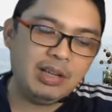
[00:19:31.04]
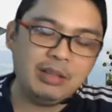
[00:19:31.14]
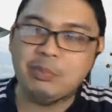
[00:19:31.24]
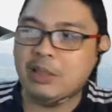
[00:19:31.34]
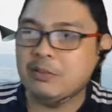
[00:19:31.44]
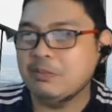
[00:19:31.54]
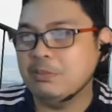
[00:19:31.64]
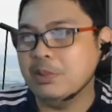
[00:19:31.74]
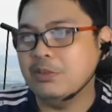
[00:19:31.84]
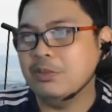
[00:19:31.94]
parang pet
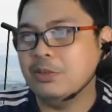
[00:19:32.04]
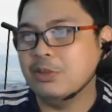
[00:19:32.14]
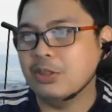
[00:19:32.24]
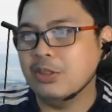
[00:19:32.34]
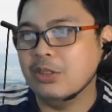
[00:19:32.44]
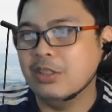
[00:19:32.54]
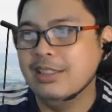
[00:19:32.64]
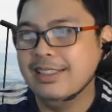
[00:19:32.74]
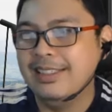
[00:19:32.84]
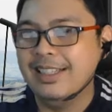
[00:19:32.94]
peeve ko to.
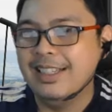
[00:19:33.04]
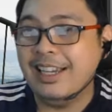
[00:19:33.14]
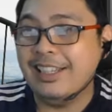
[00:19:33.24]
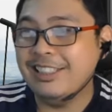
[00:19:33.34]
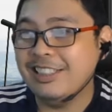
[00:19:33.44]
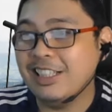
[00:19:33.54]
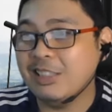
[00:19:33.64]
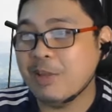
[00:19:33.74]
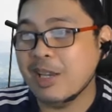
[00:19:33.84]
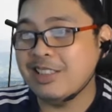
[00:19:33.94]
I didn't
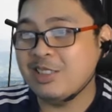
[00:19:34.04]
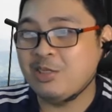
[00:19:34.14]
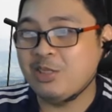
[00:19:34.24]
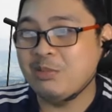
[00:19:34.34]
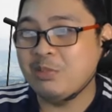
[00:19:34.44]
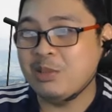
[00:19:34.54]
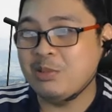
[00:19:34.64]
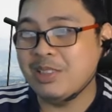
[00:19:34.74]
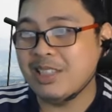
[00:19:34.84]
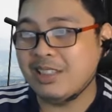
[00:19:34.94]
get a passing score in my
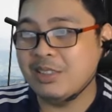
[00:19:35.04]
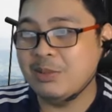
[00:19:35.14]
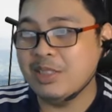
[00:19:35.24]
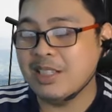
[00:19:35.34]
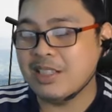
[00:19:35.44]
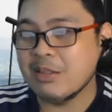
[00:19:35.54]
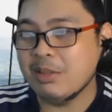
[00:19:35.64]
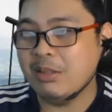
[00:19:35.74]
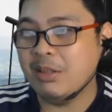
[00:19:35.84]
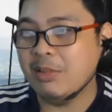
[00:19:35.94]
quiz activity
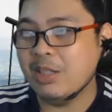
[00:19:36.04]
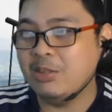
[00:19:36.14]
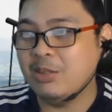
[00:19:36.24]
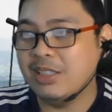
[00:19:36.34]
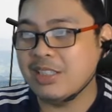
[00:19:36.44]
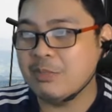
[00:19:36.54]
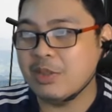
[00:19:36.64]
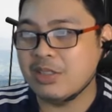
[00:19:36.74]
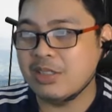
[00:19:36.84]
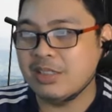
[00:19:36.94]
exam. I am allowed to get a
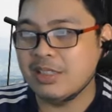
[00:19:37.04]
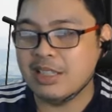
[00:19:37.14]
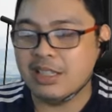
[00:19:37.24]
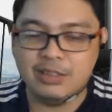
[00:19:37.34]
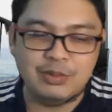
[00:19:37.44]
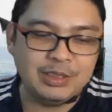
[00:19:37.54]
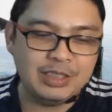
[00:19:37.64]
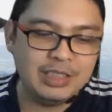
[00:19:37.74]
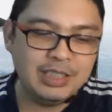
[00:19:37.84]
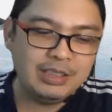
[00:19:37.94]
special test
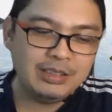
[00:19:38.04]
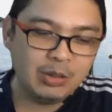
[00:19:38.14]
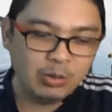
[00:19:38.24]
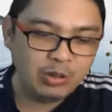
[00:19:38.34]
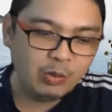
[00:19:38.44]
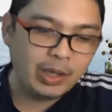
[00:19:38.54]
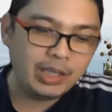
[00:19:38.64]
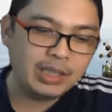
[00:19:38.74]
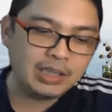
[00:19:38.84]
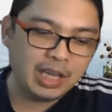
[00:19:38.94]
activity. The only
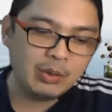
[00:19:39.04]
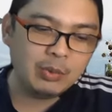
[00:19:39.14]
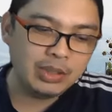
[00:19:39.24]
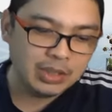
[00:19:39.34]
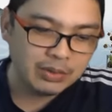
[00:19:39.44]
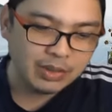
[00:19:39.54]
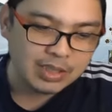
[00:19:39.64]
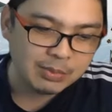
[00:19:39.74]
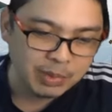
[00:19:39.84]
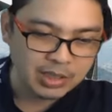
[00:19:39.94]
way that I will give
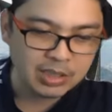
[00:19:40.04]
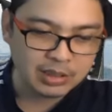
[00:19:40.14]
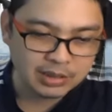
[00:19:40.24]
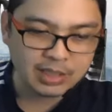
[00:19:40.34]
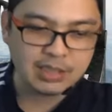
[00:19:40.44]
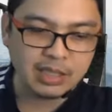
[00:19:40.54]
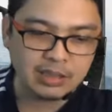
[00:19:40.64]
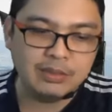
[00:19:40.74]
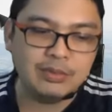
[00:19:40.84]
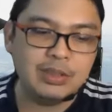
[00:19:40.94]
a special test
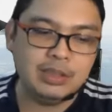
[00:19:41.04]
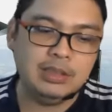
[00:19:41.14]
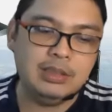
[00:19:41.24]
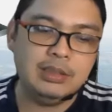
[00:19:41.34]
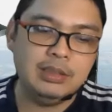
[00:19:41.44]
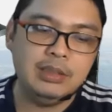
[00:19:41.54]
activity